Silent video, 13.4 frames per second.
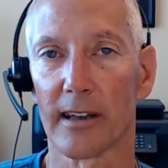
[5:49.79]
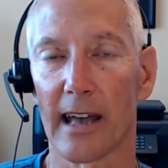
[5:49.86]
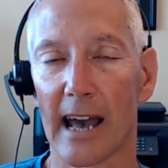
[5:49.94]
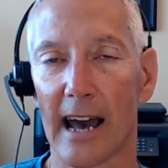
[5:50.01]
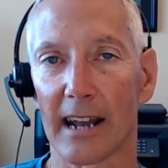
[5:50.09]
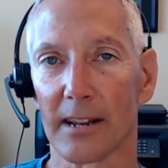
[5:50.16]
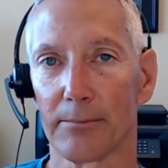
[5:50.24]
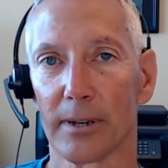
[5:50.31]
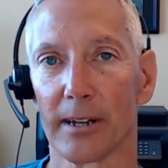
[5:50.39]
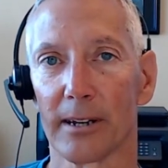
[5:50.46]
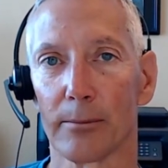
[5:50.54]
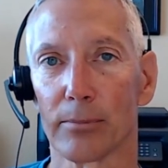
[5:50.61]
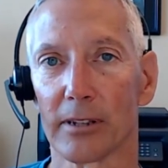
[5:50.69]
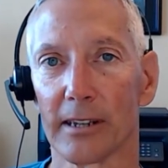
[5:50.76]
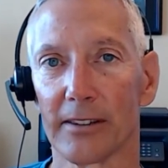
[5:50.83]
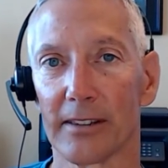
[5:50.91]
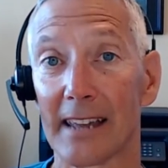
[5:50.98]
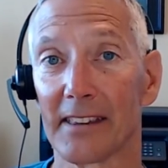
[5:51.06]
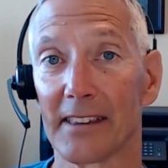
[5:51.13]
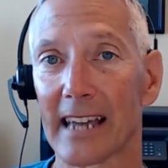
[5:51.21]
had it been in place,
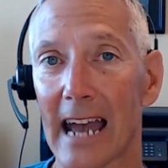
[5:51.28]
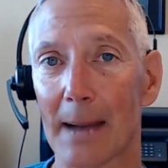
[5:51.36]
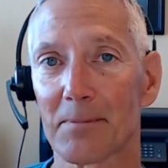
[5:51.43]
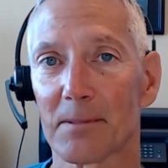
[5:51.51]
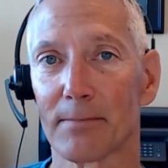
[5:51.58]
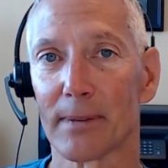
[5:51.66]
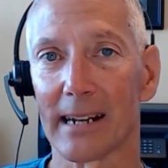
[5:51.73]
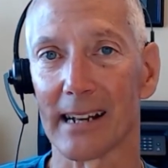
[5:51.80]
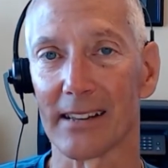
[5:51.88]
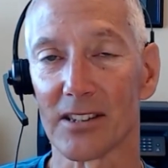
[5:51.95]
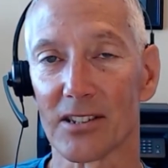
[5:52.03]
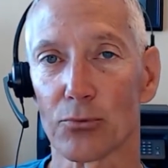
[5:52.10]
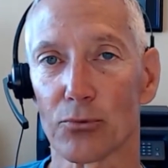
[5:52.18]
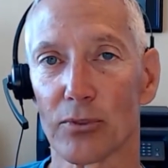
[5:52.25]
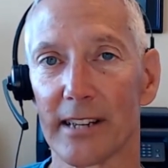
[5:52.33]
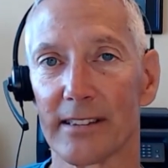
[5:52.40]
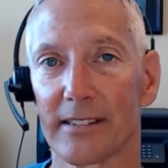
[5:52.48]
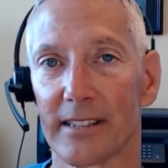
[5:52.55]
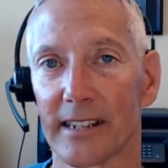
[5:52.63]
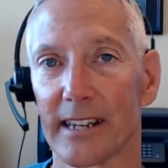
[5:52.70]
had the caps been at this
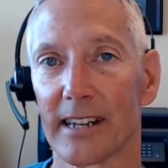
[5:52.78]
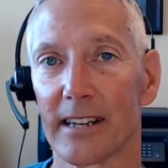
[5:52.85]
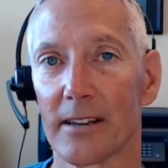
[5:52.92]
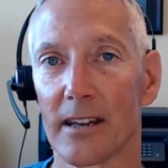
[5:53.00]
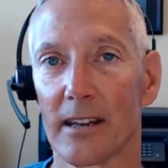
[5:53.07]
rate today